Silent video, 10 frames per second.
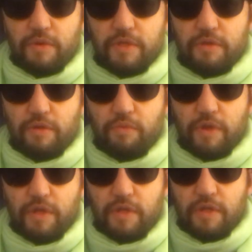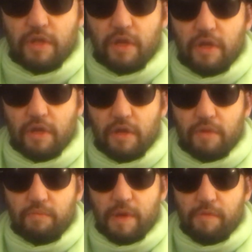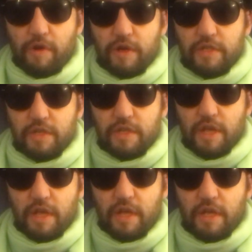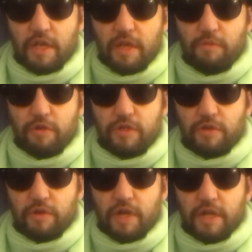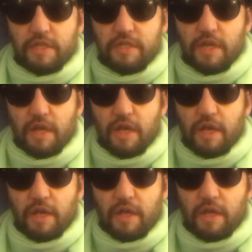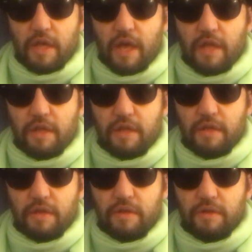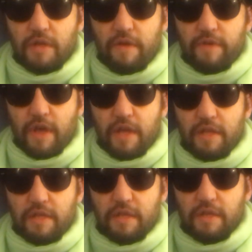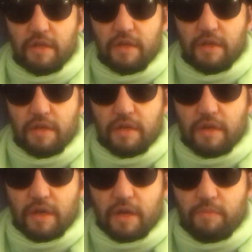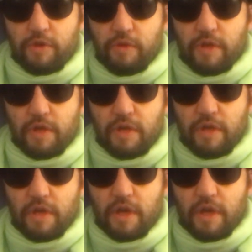who is good with memorizing their keyboard shortcuts can navigate a computer